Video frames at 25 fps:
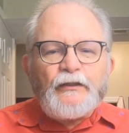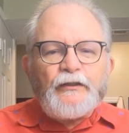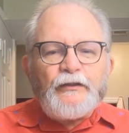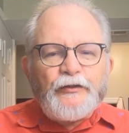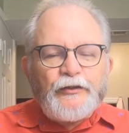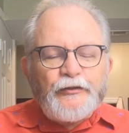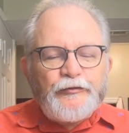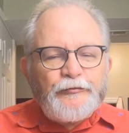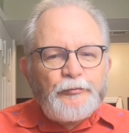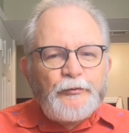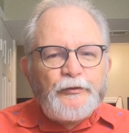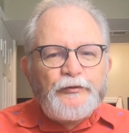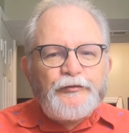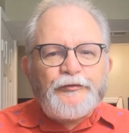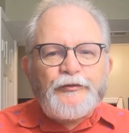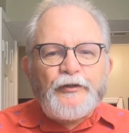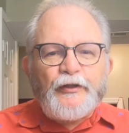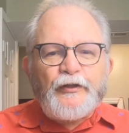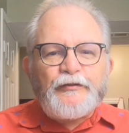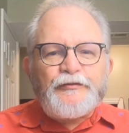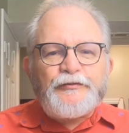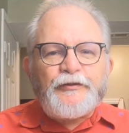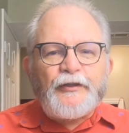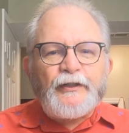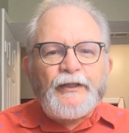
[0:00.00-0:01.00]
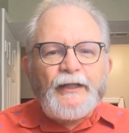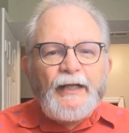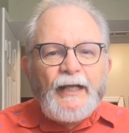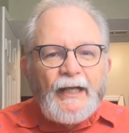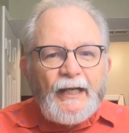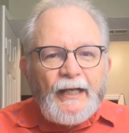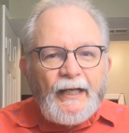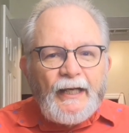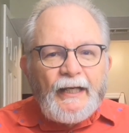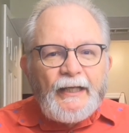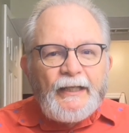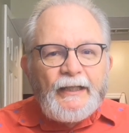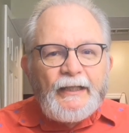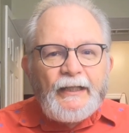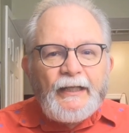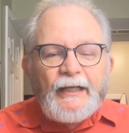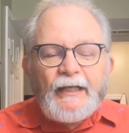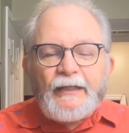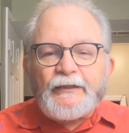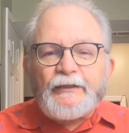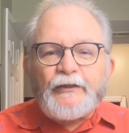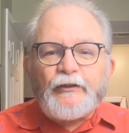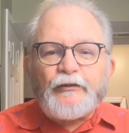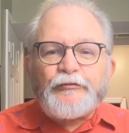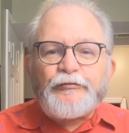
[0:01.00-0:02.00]
this one starts on A
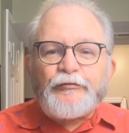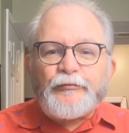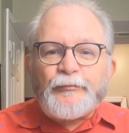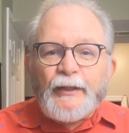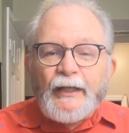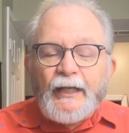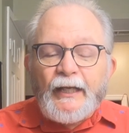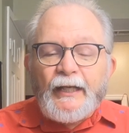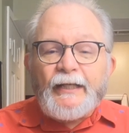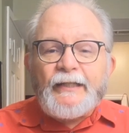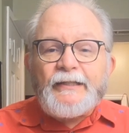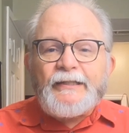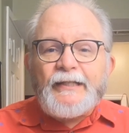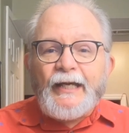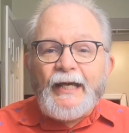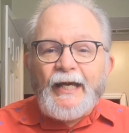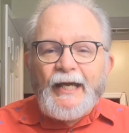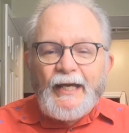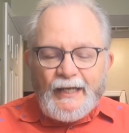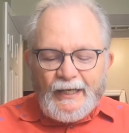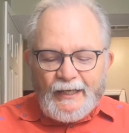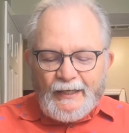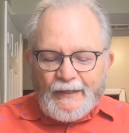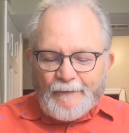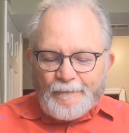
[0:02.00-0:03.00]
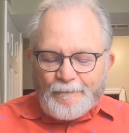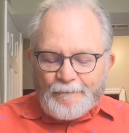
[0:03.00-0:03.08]
and goes from A to A.